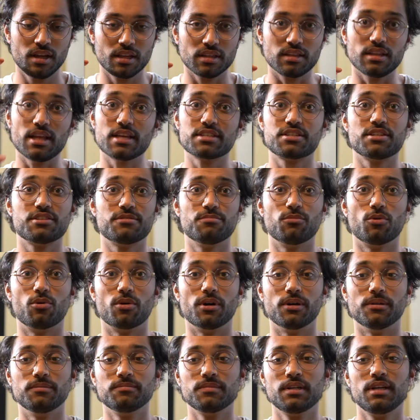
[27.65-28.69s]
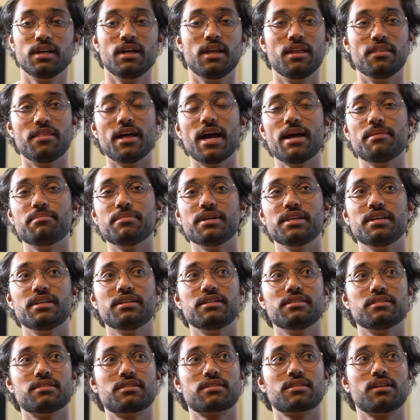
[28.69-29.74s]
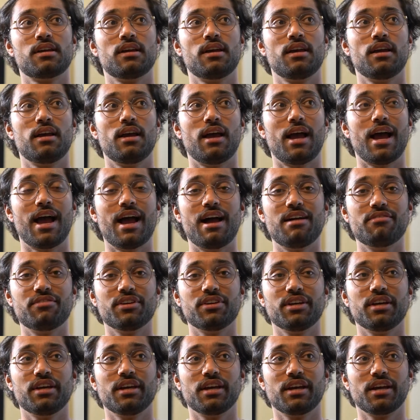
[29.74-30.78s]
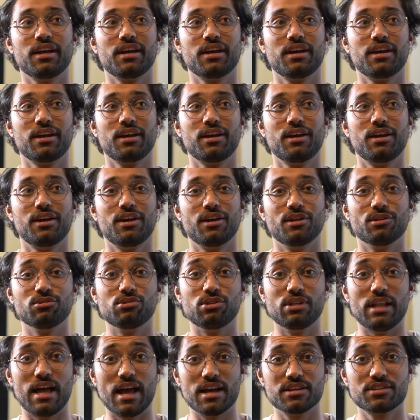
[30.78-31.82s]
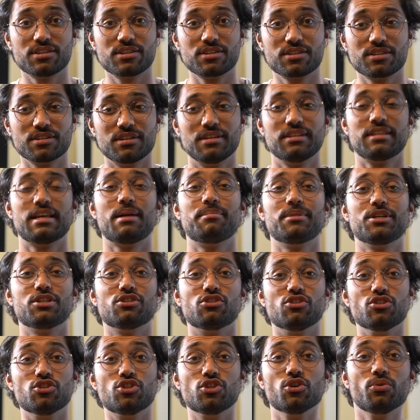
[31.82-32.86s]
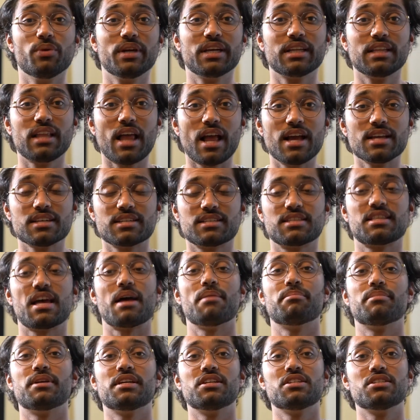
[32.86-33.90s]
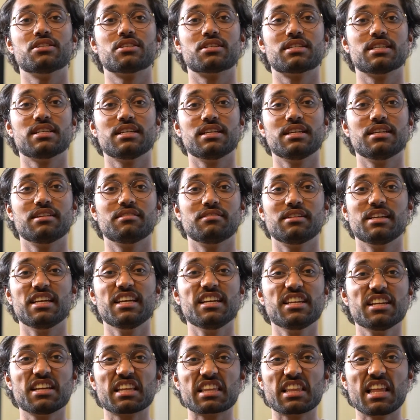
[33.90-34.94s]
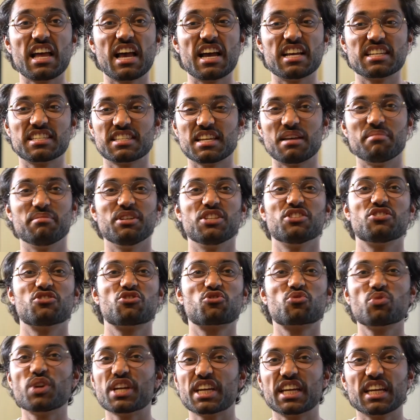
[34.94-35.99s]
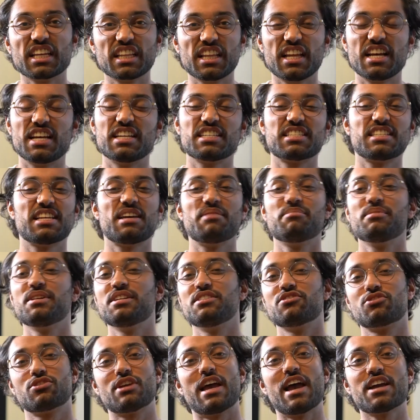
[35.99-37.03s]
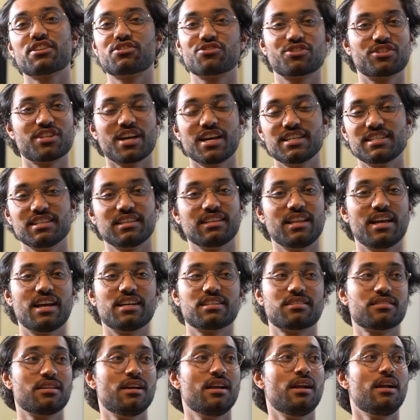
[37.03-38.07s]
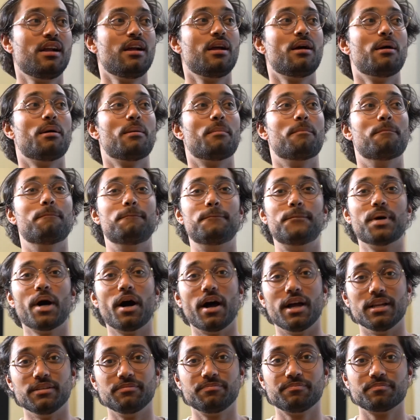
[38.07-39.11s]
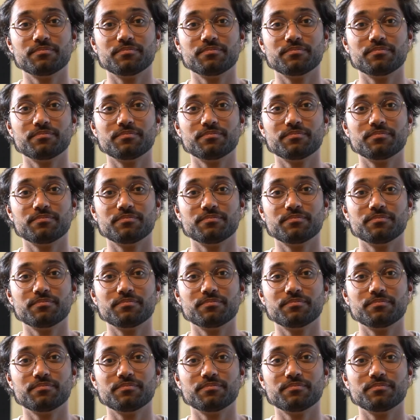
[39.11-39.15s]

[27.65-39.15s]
Less is more. That means having less. That means doing less. That means eating less. That means drinking less. That means exercising less. But